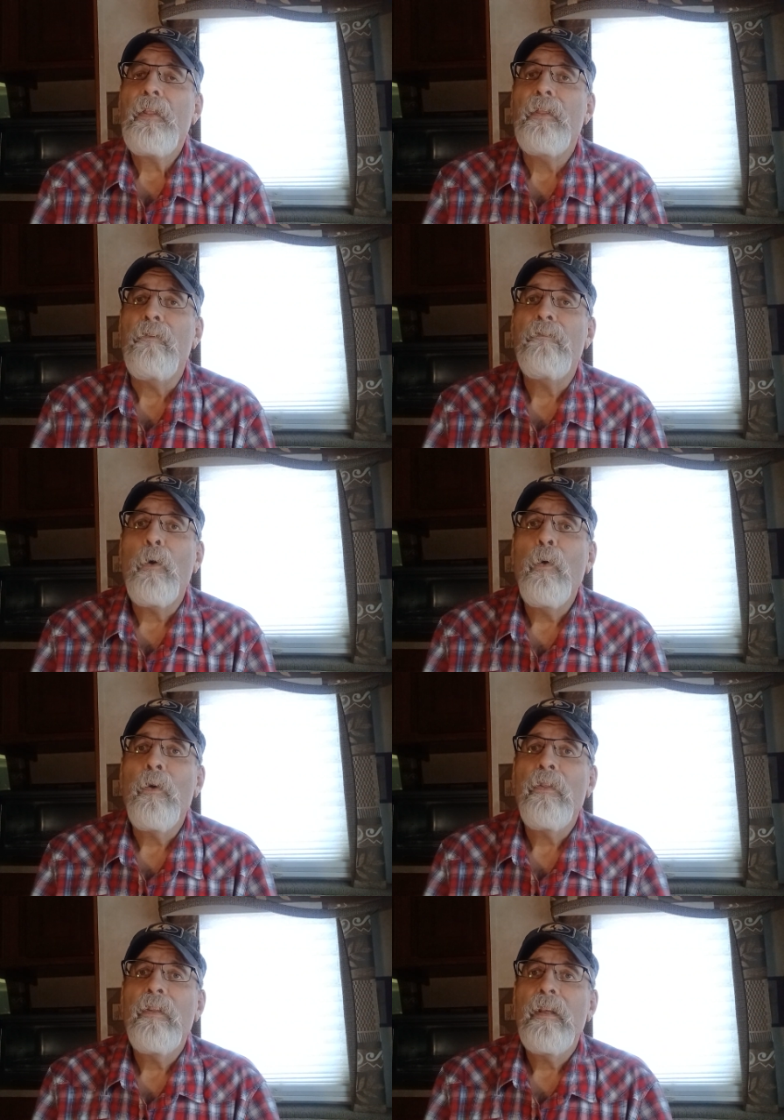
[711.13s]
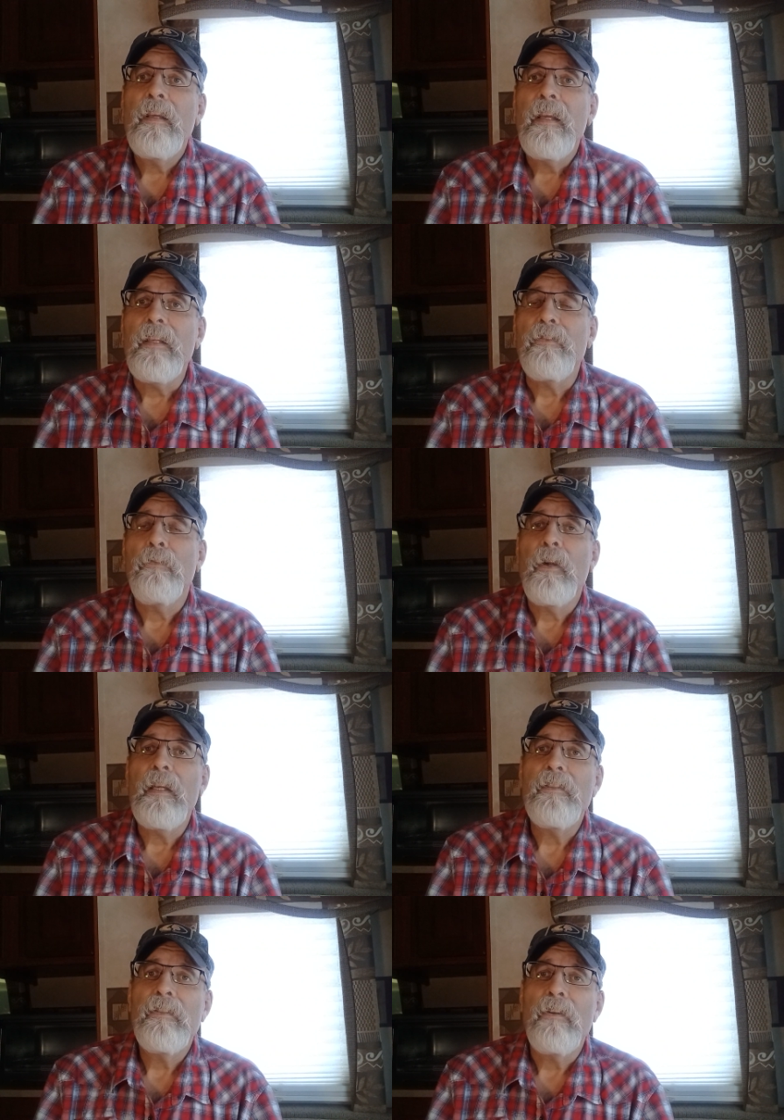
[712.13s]
The 4th is a
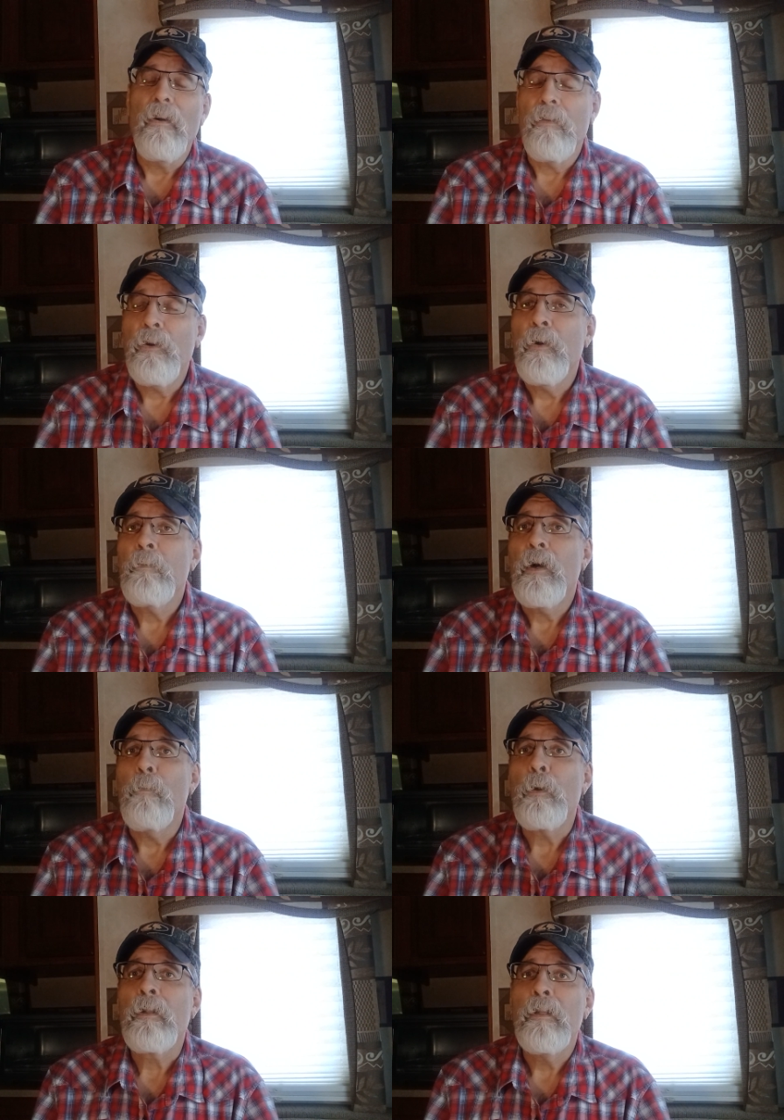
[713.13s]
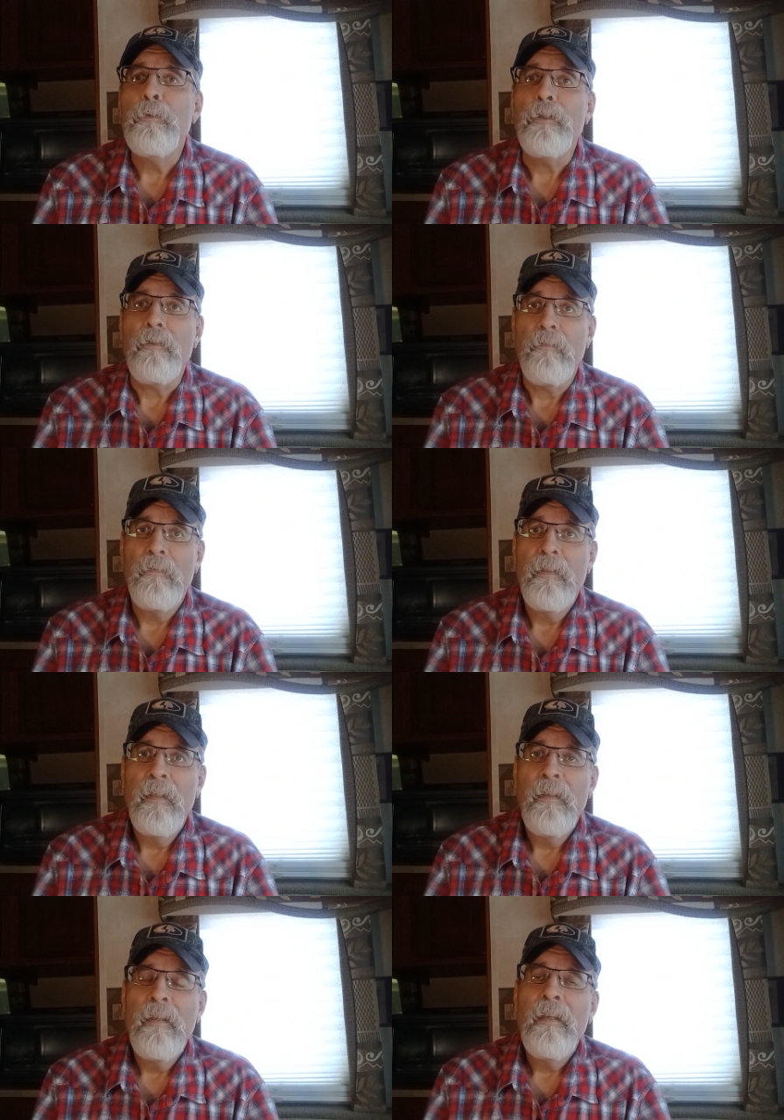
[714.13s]
phrase or a term called preclusion.
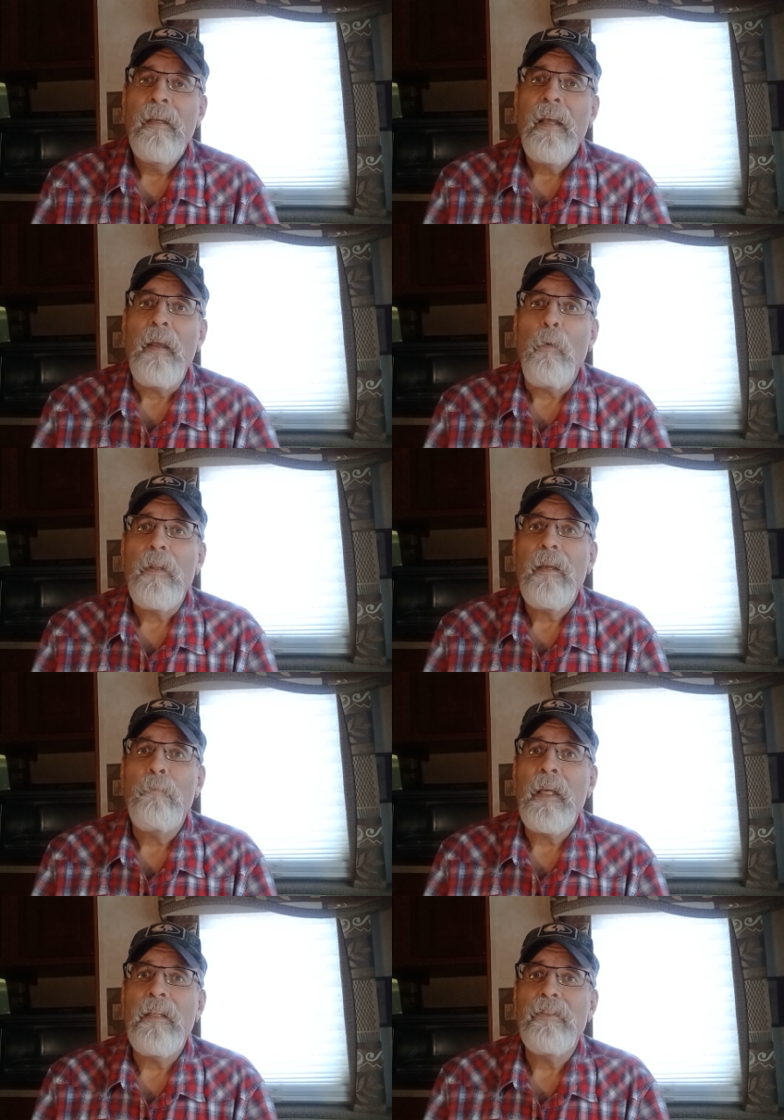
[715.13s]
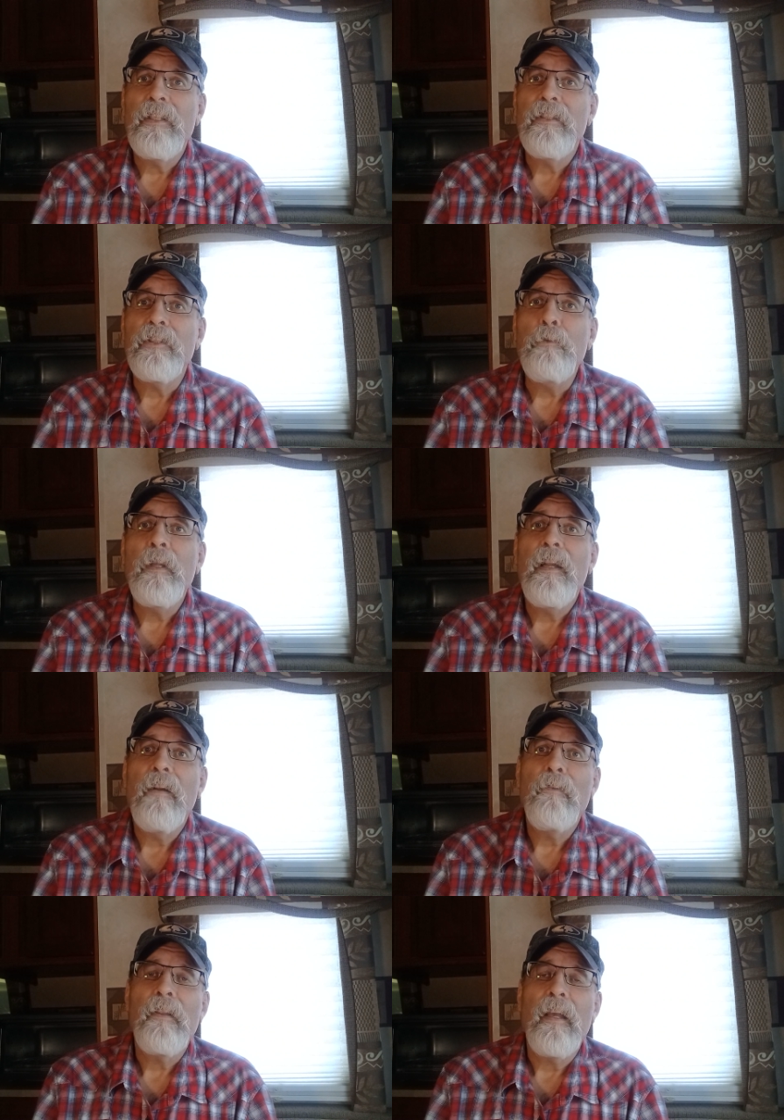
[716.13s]
And what that means is you did
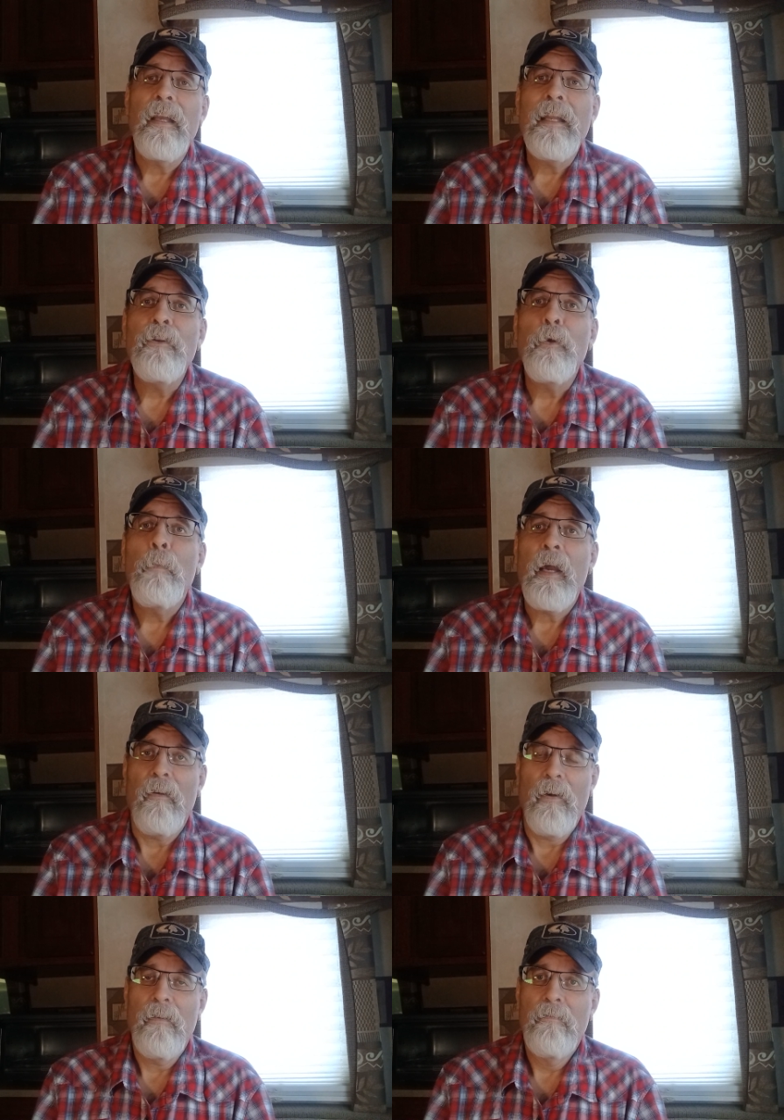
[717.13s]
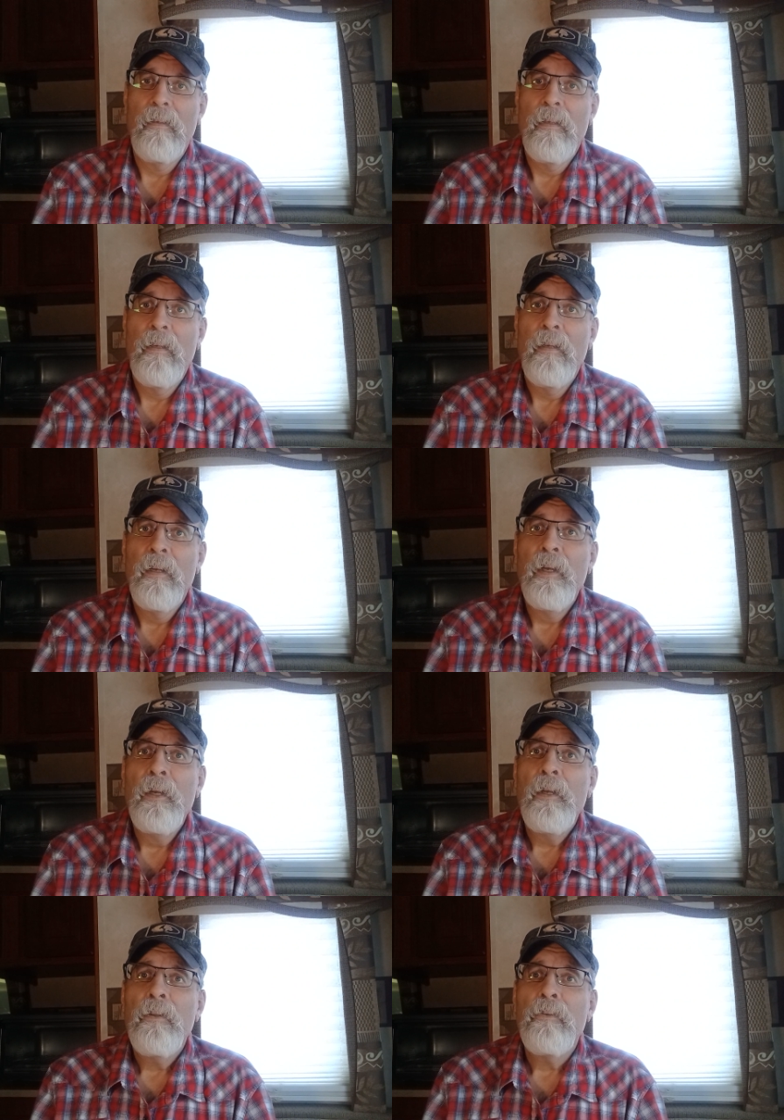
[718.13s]
everything in your power
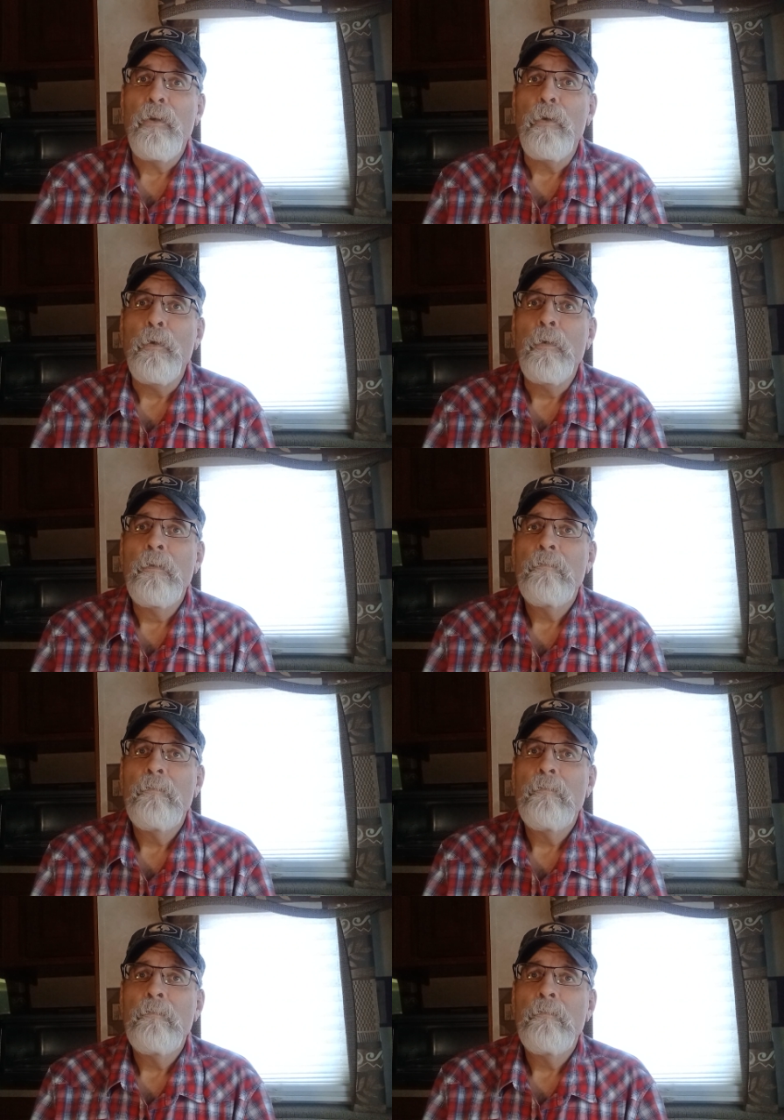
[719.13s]
to